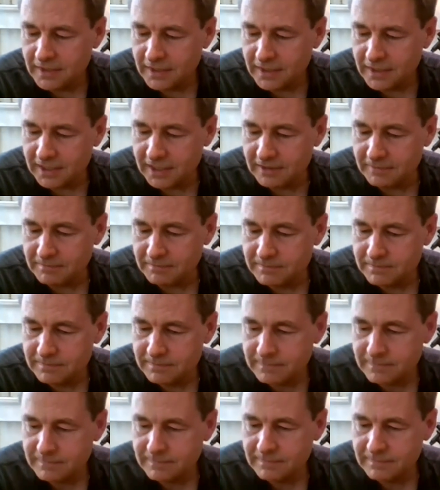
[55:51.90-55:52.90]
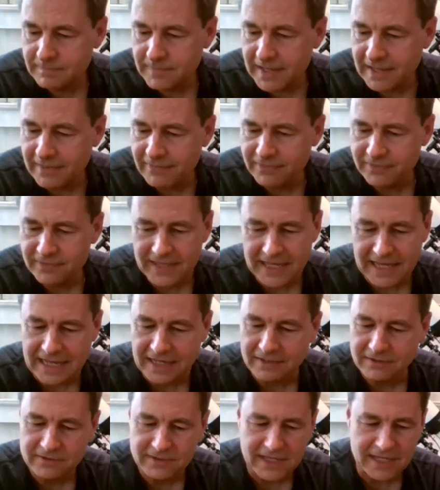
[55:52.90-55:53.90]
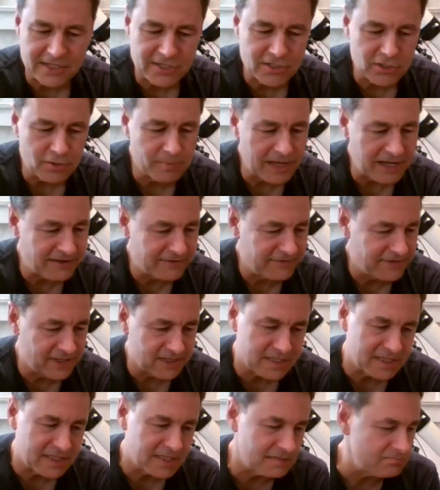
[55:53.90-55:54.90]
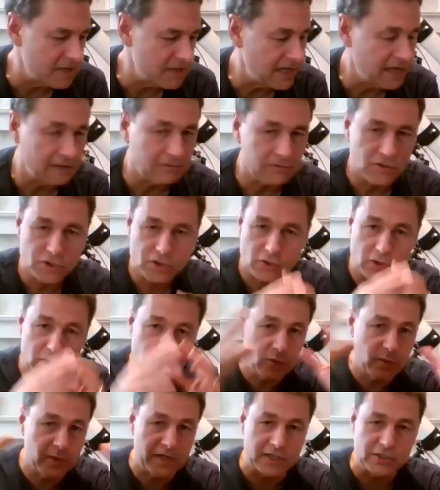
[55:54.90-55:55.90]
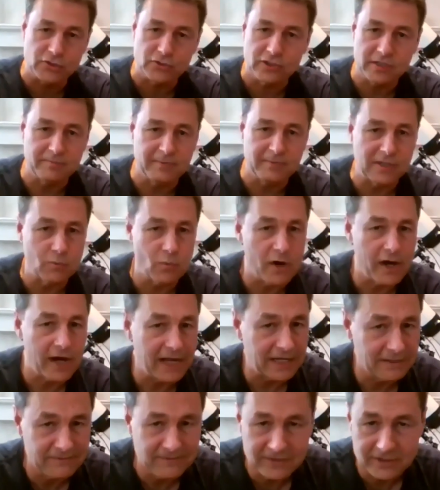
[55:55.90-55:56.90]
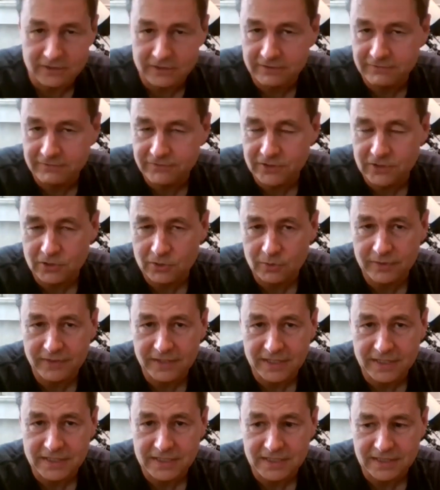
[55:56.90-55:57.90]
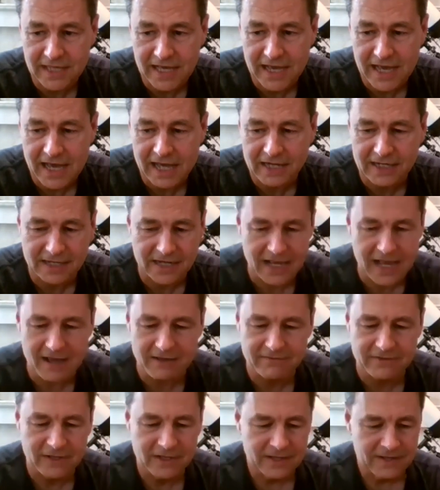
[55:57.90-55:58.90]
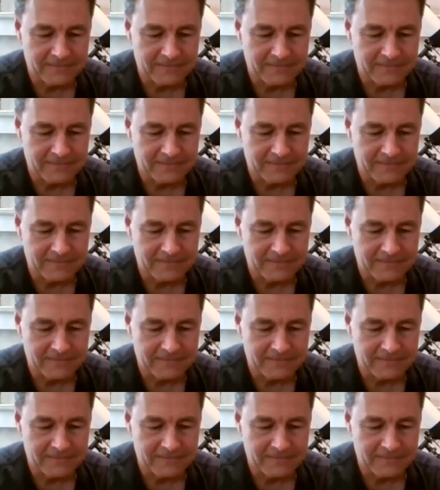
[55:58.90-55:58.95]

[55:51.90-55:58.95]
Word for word: Um, and they they do benefits like show you an extremely wide field of view and things like that and have